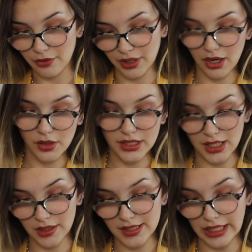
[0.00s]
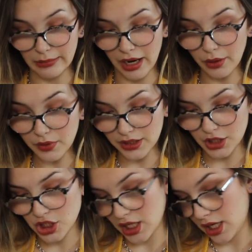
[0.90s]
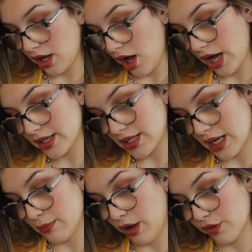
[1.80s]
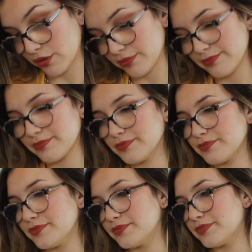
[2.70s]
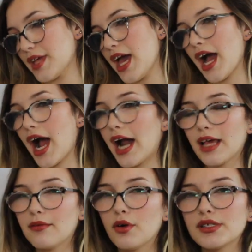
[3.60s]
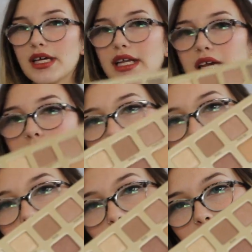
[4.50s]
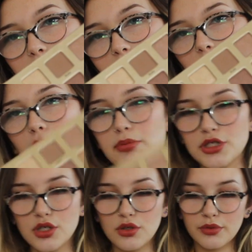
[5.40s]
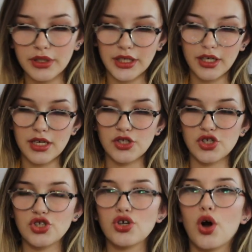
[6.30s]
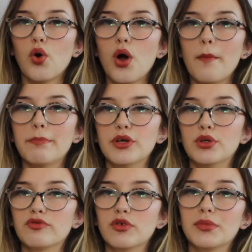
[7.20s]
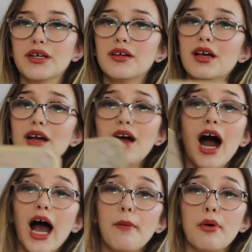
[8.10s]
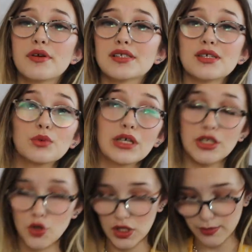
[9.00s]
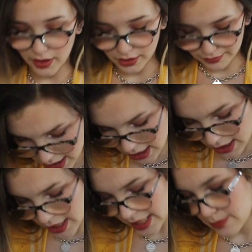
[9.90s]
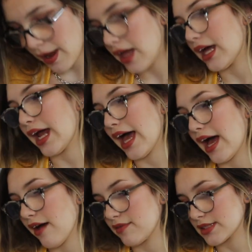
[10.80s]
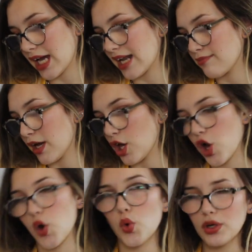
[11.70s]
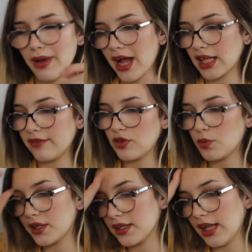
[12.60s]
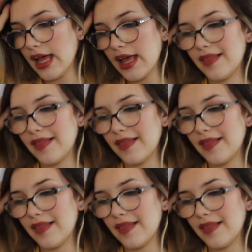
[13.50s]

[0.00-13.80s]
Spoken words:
They're like, oh, it's all the same. I really like the shade Hot and Baller. I didn't even notice that name, but I really like that copper tone right there. It's so beautiful, but I personally really enjoy this palette. The next palette I have is kind of my own palette, if you will.